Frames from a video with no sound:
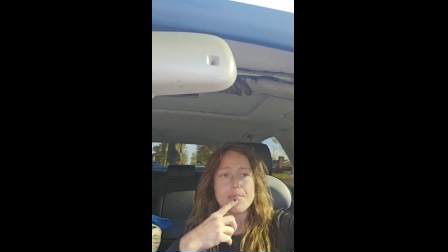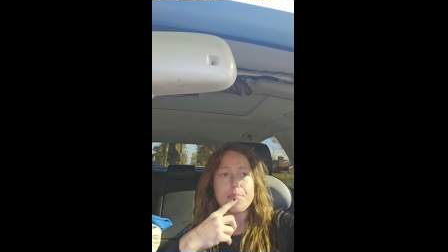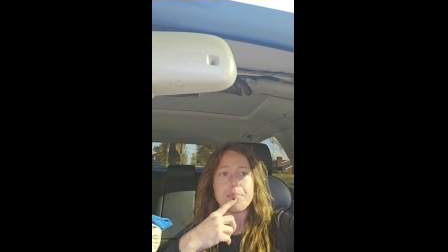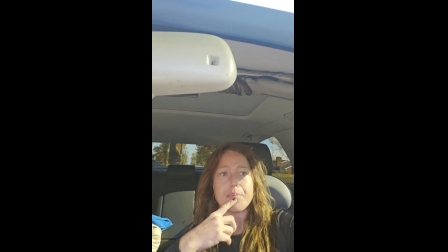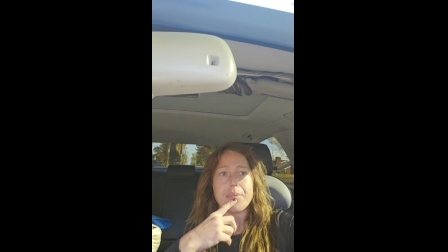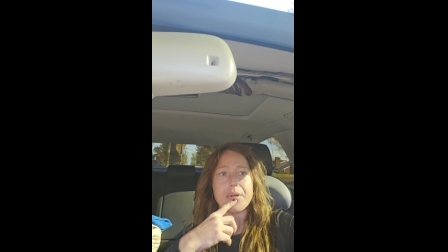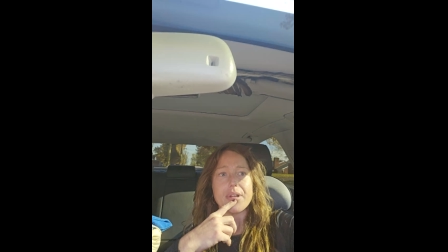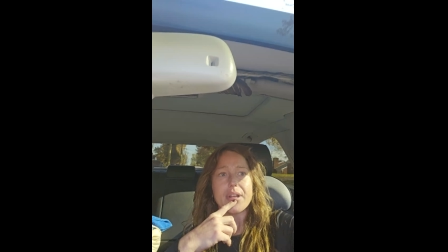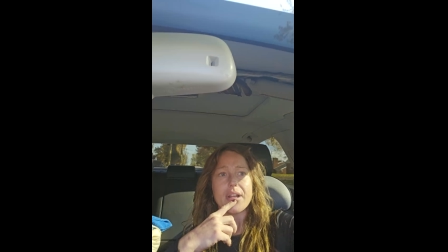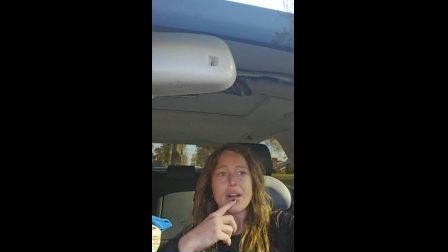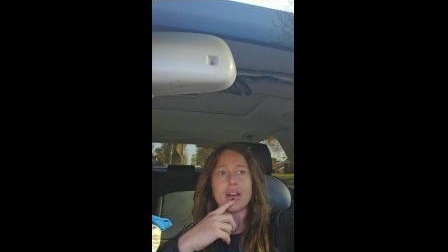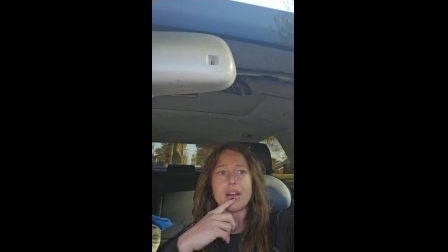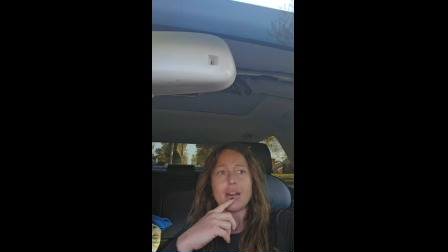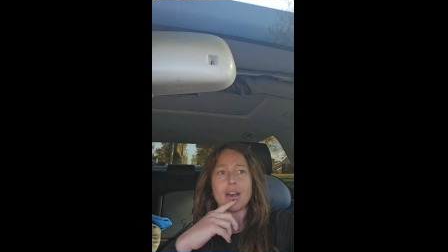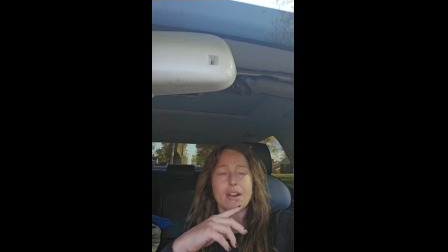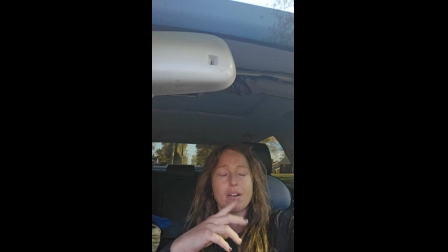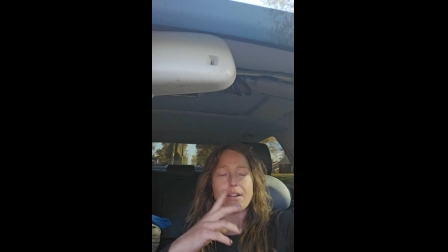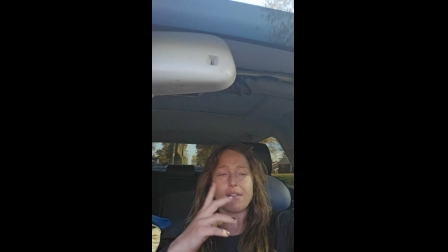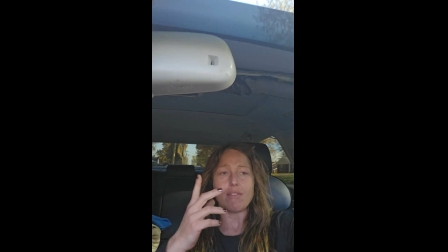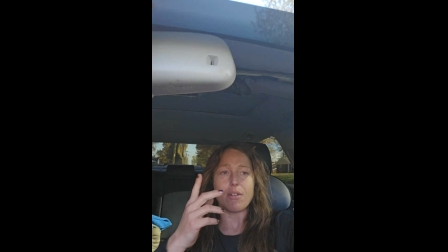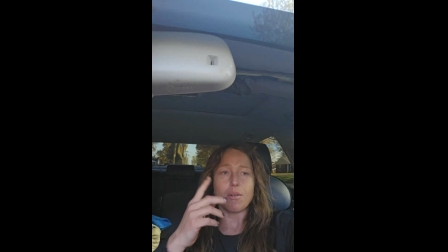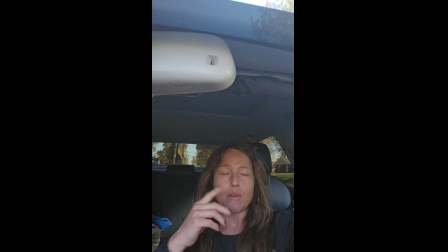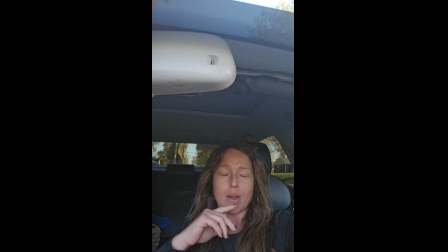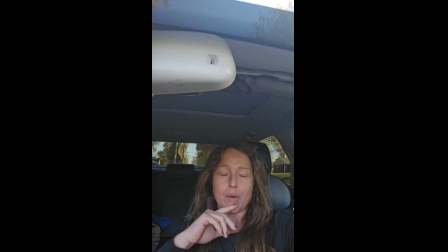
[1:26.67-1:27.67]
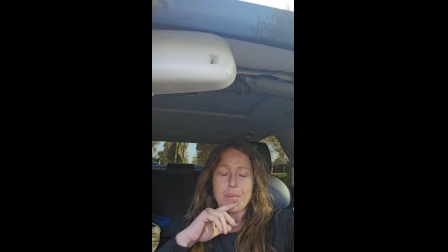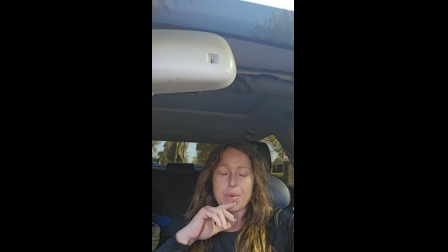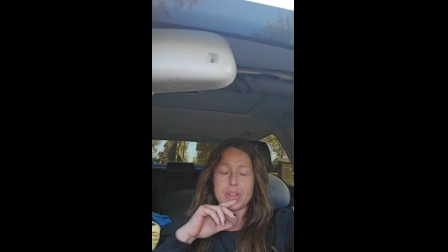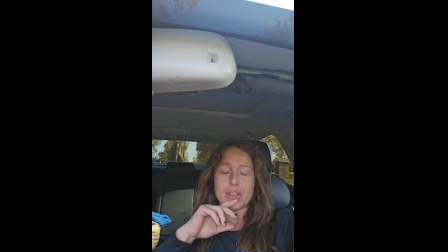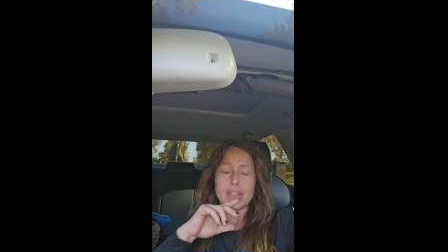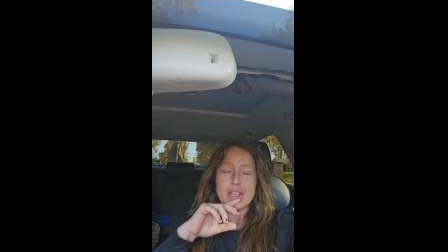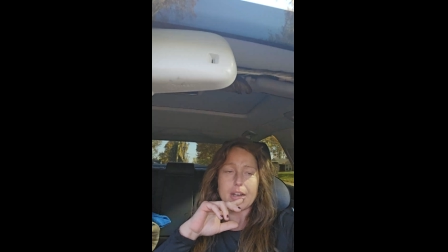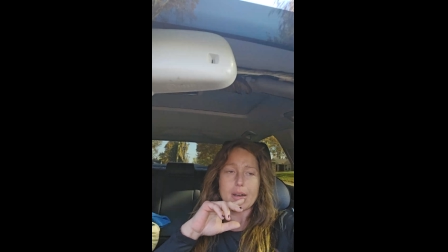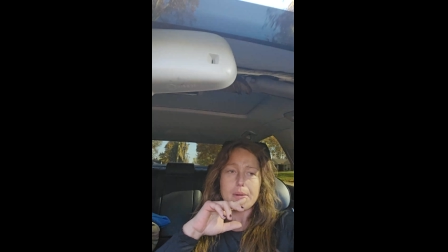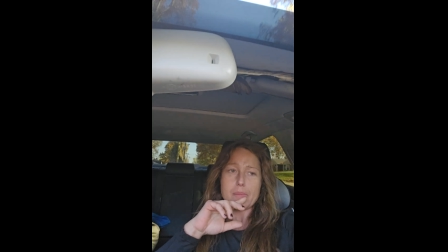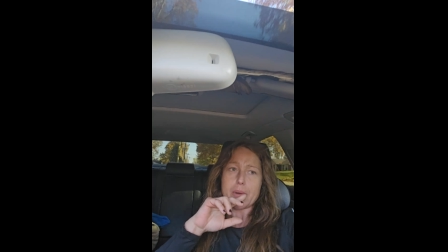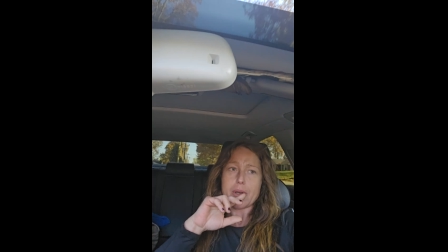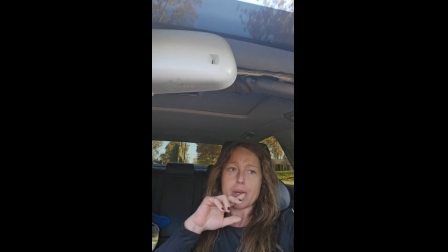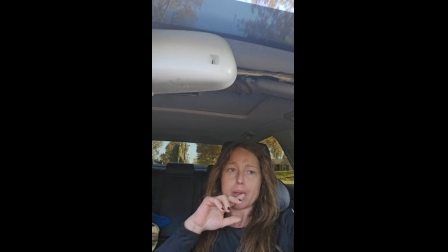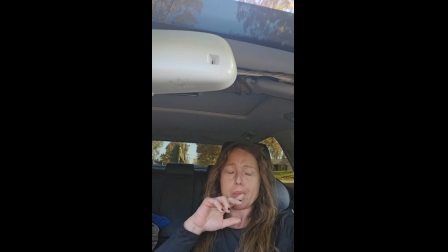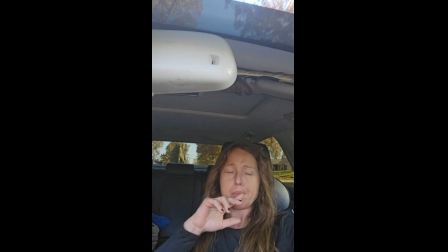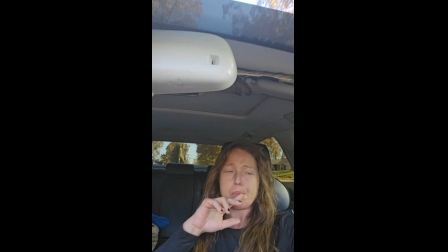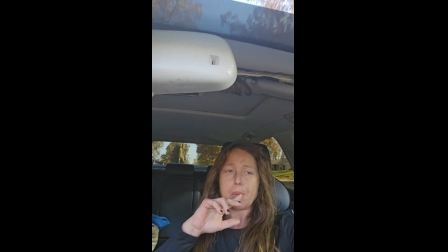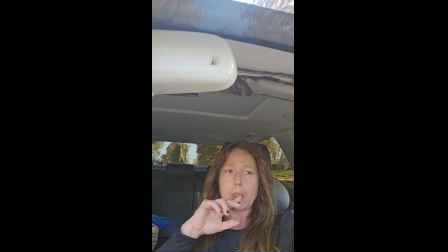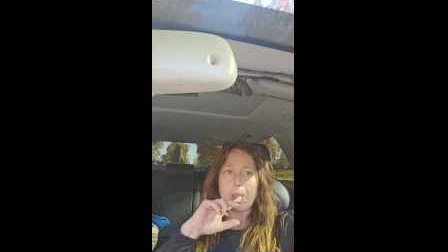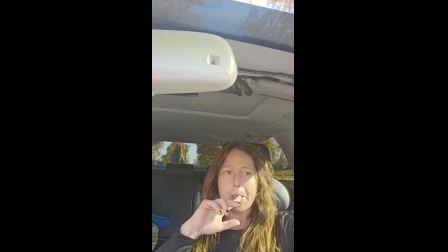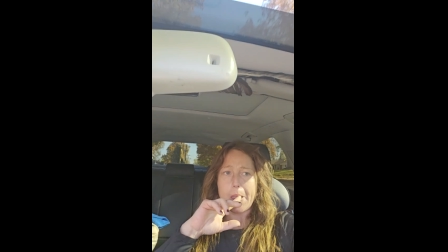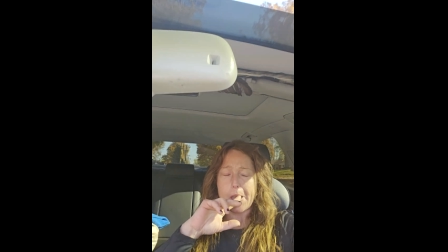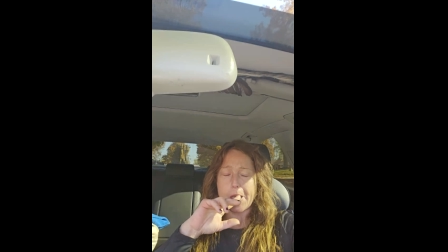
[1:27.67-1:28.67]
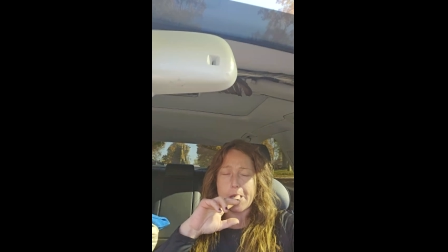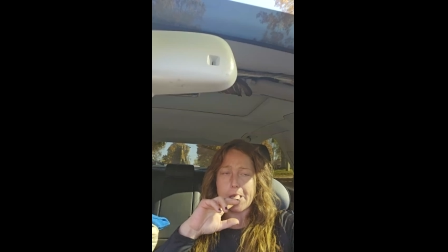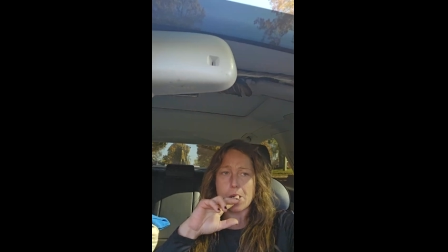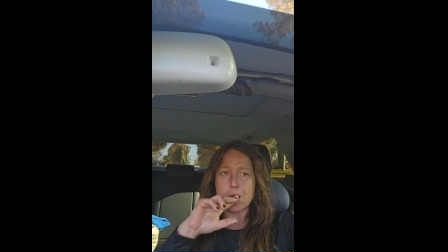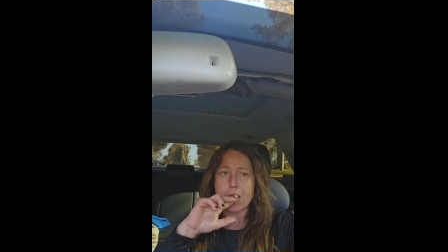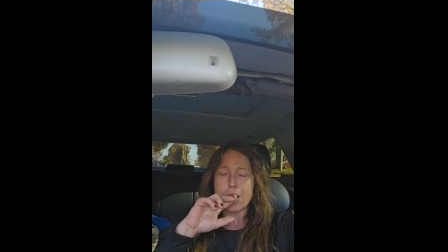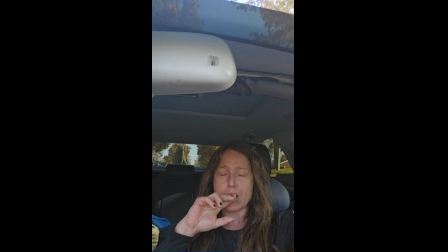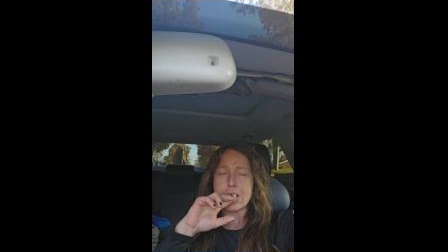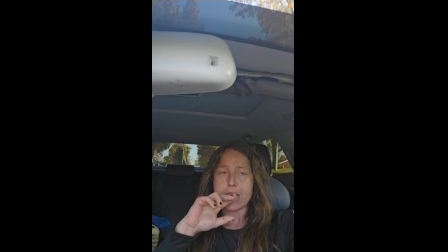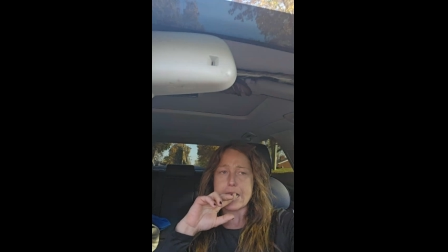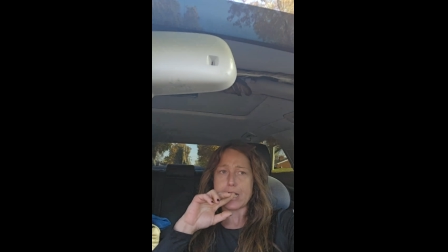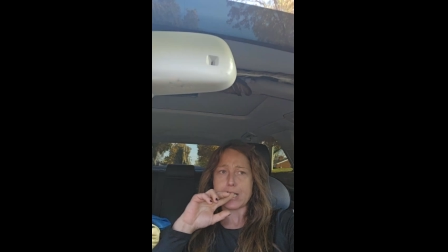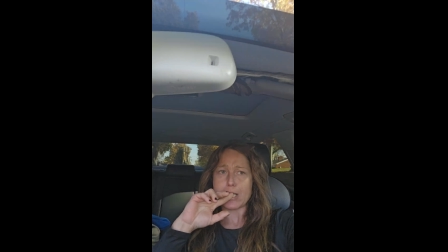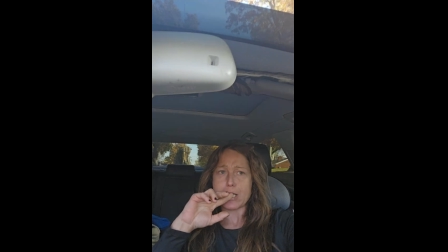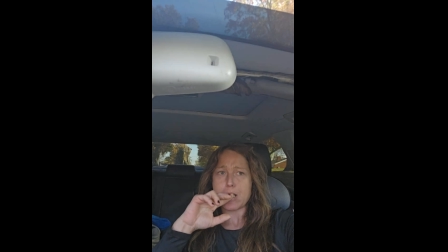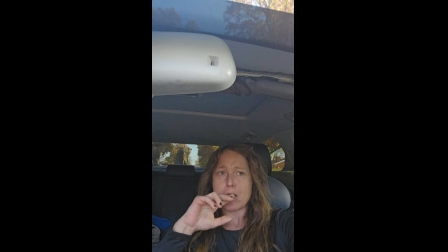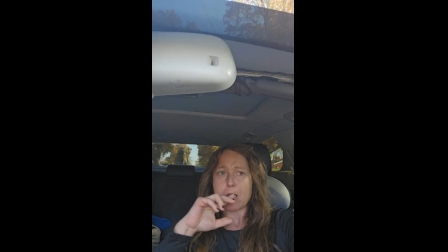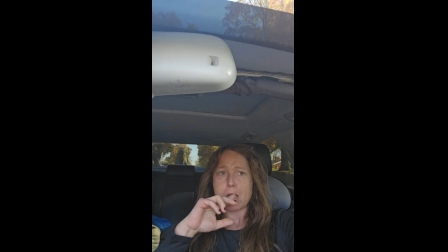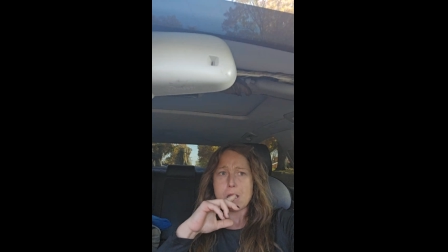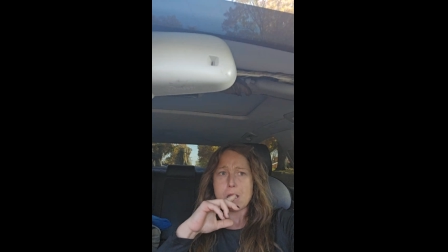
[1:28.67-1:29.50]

But uh, I don't even know why I went there, but. So, anyways,